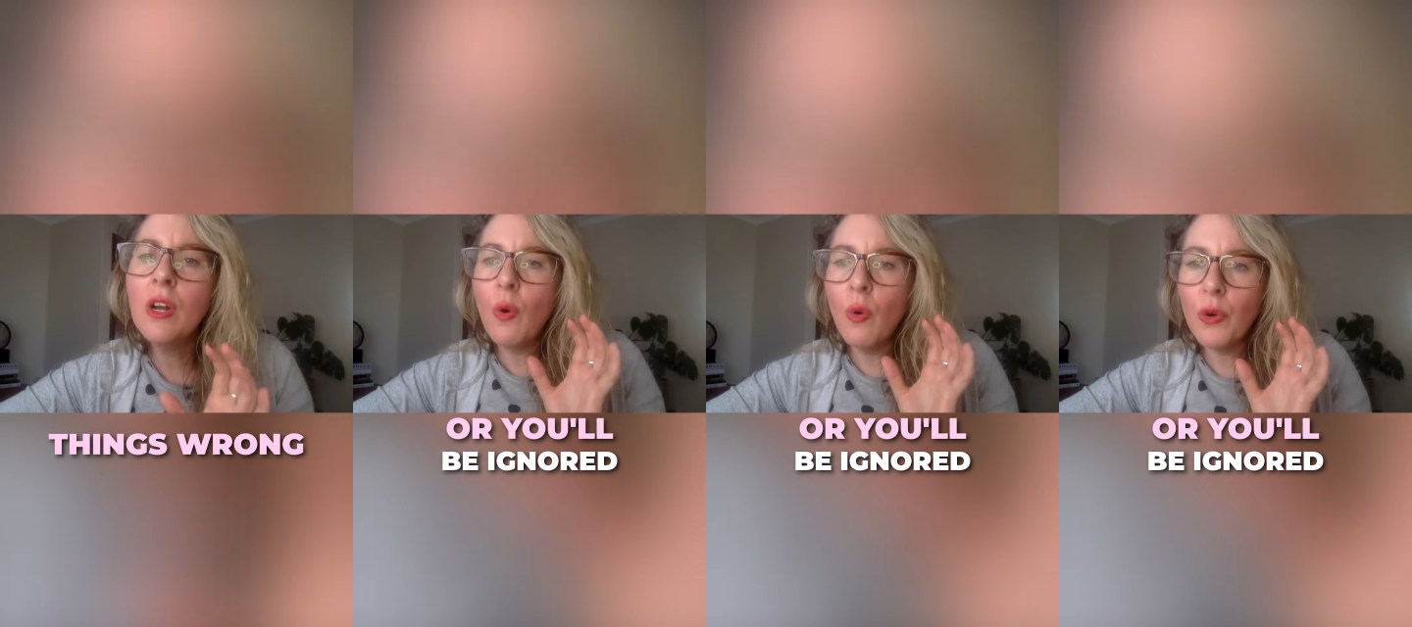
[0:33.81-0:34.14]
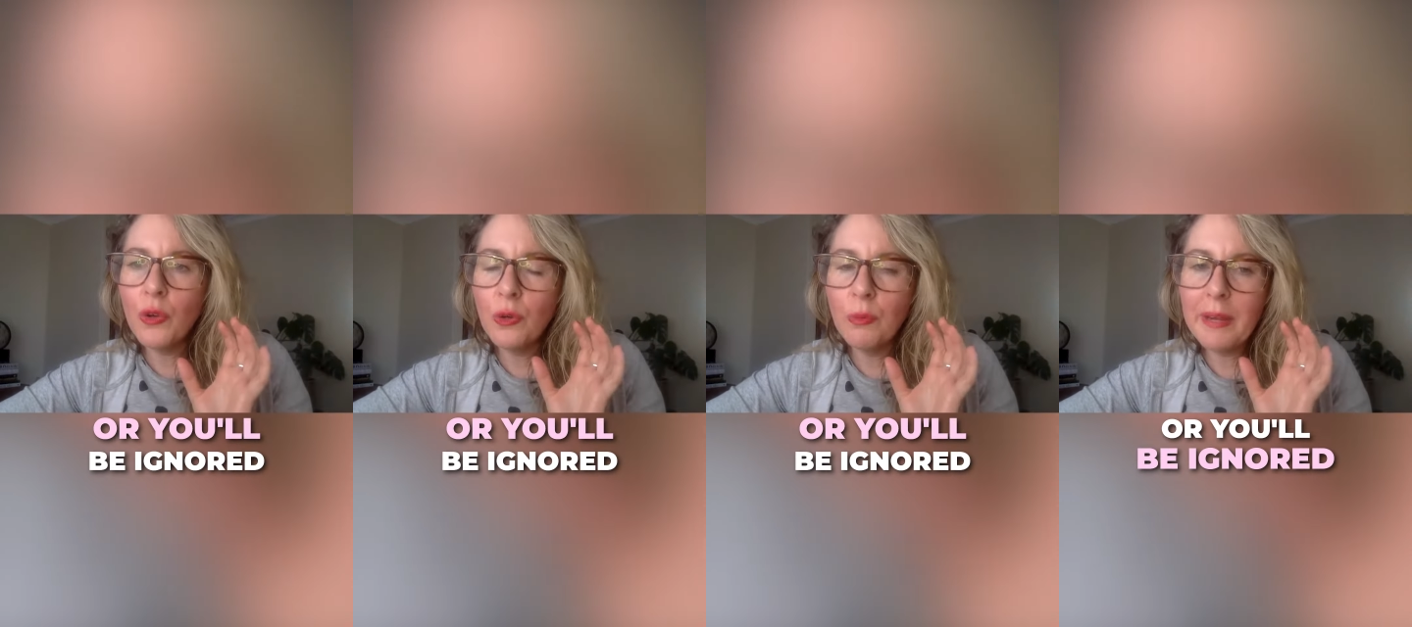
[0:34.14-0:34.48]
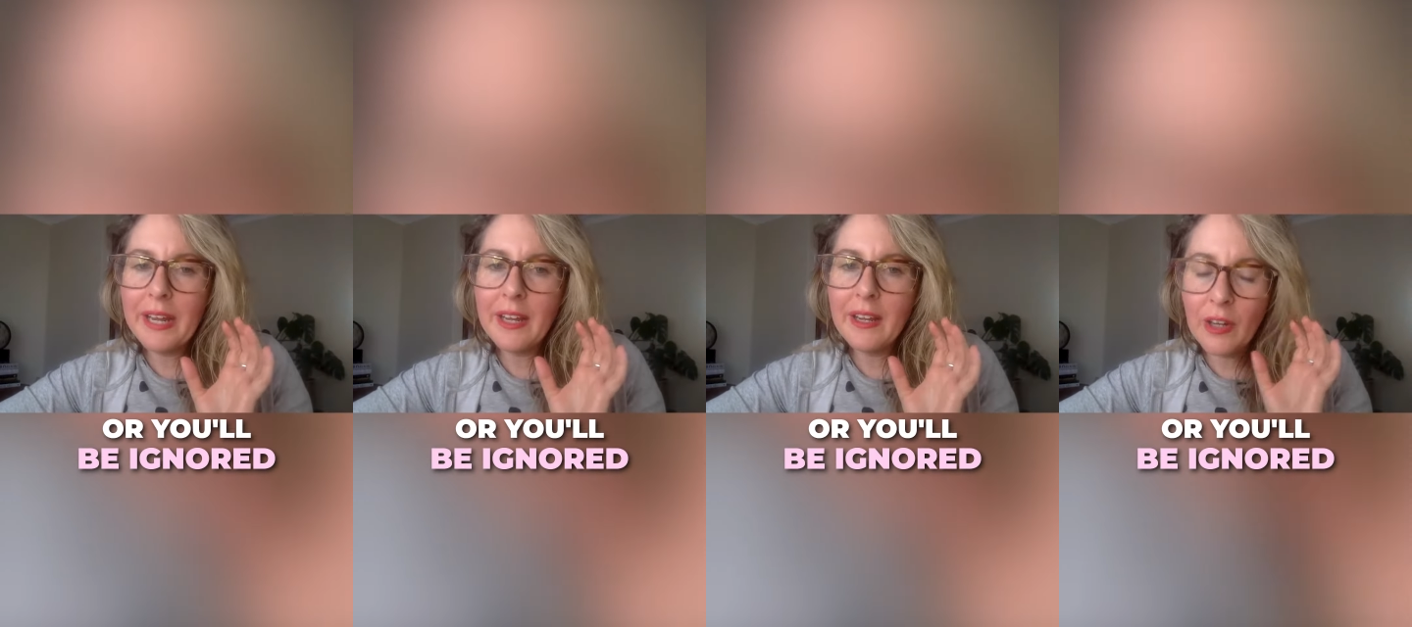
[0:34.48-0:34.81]
or you'll
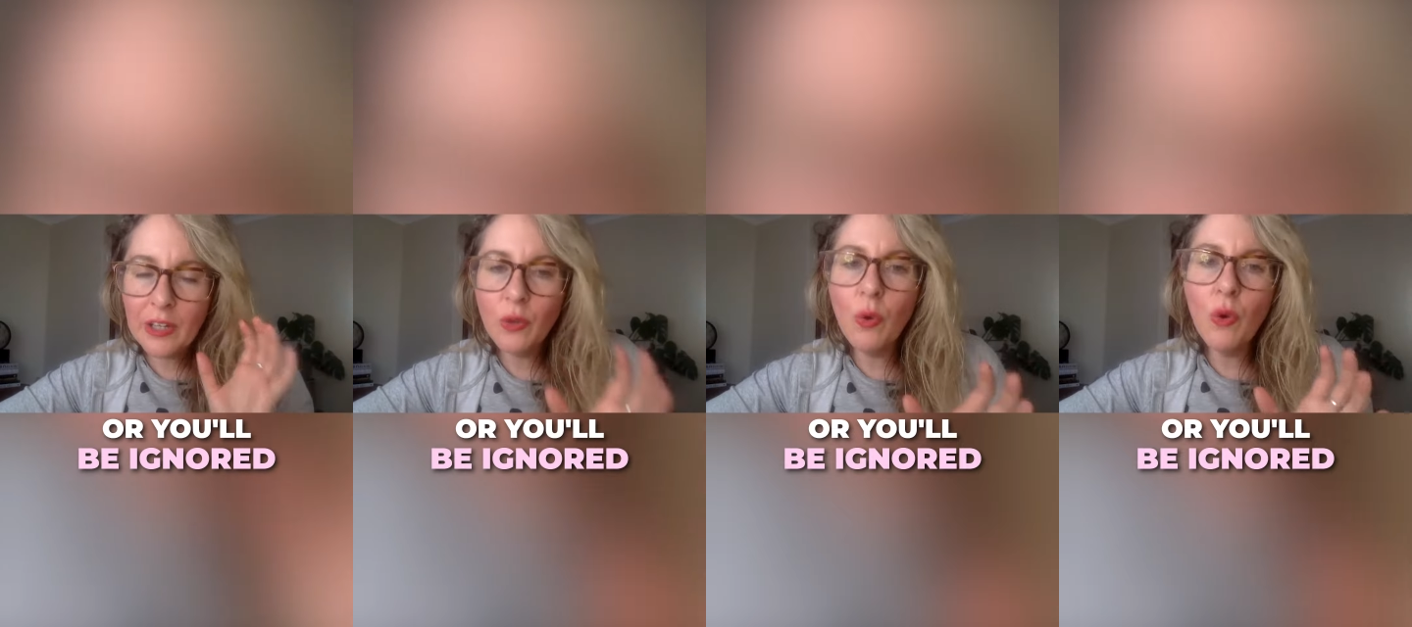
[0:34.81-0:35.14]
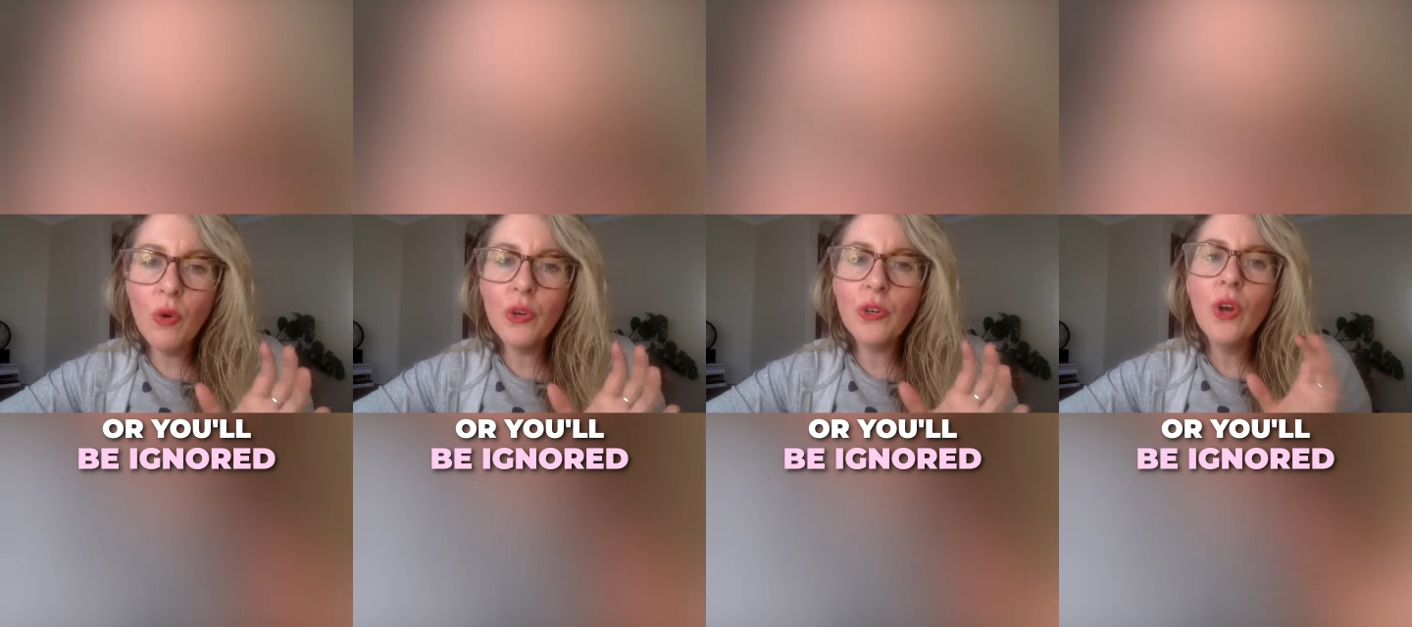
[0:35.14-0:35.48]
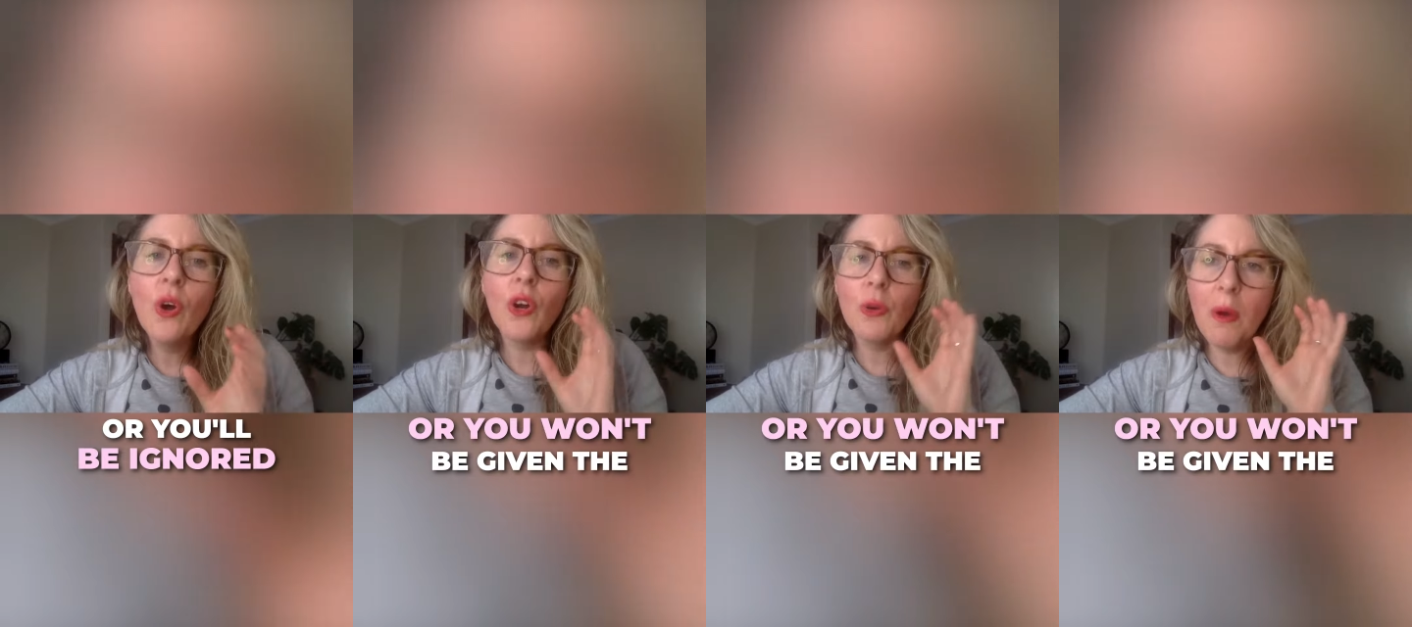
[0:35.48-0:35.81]
be ignored,
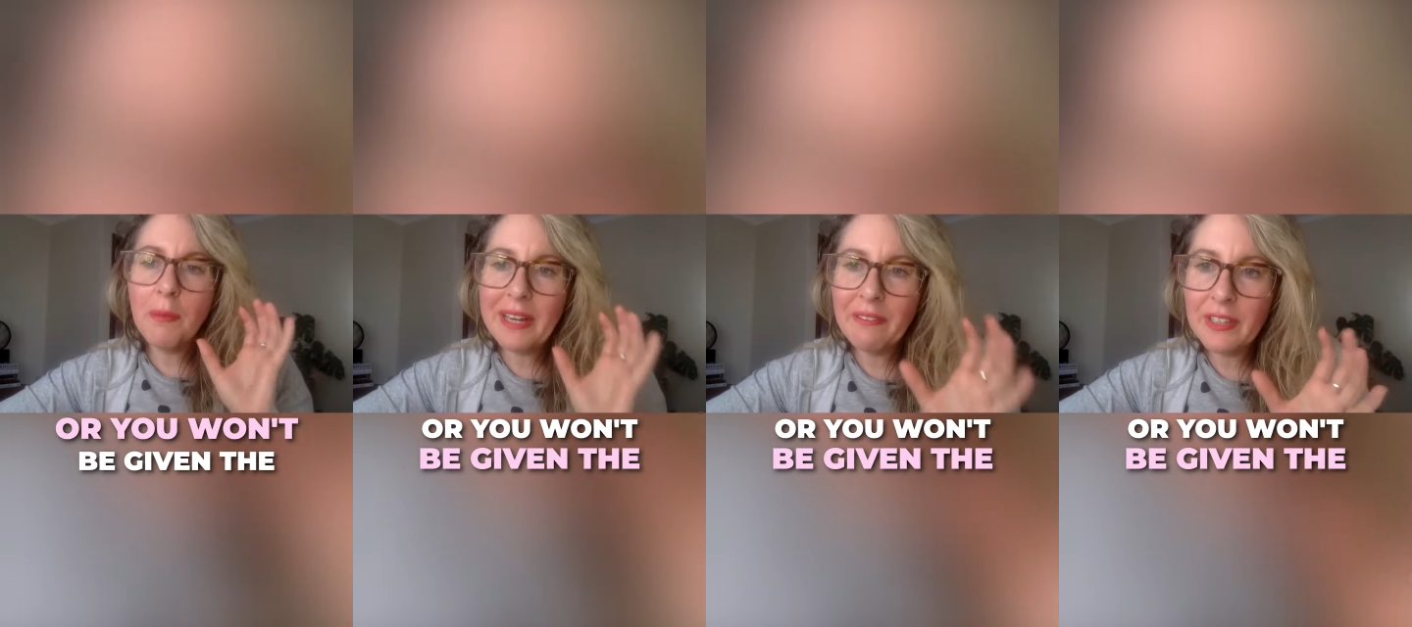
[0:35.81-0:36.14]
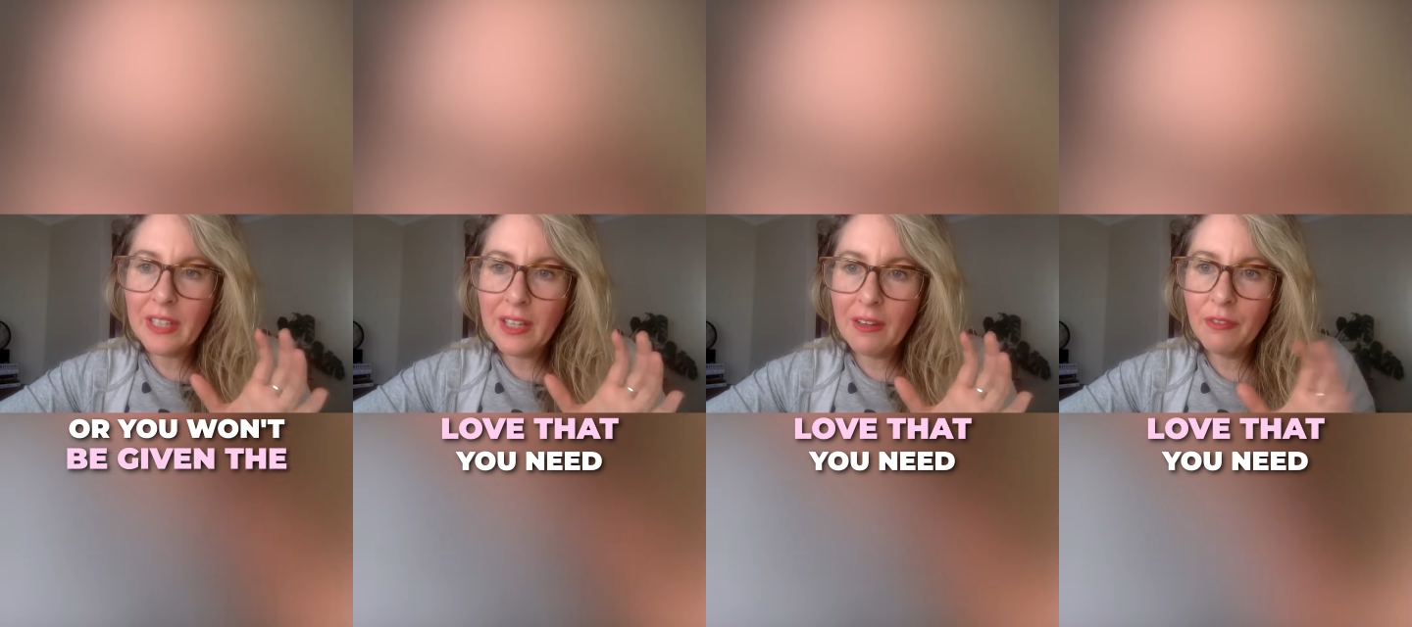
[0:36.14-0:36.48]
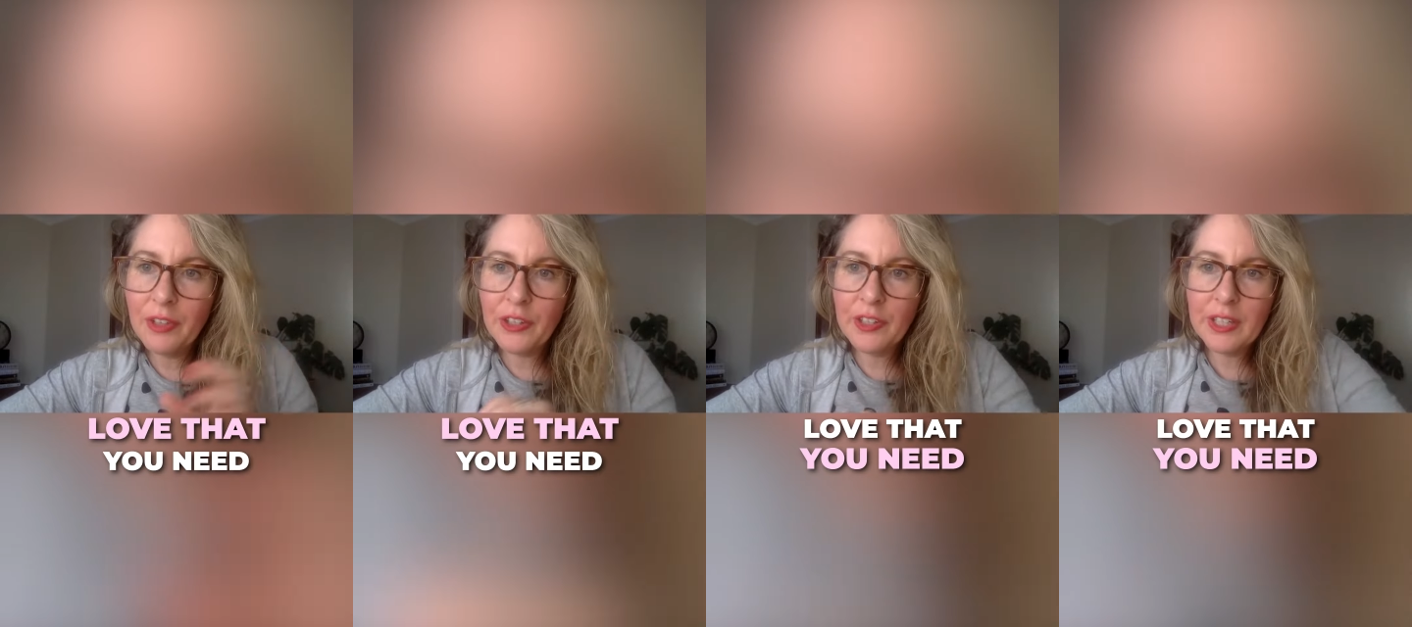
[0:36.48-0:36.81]
or you won't be given the love
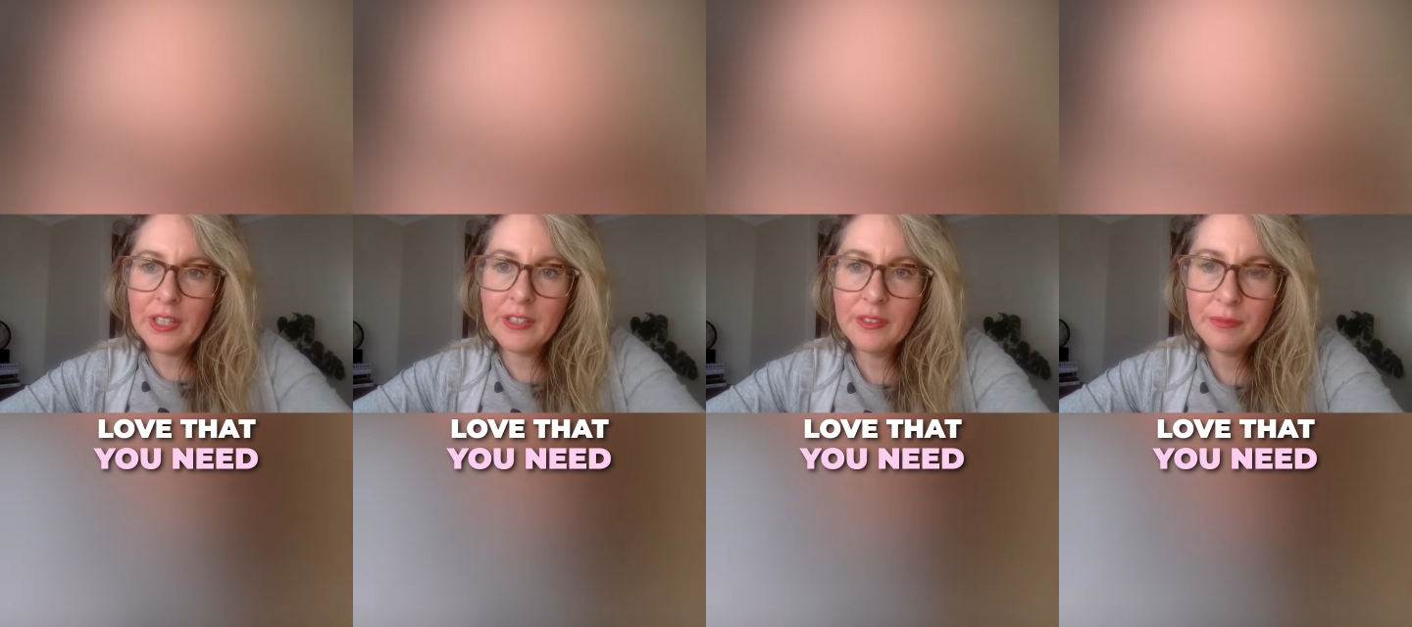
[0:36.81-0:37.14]
that you need.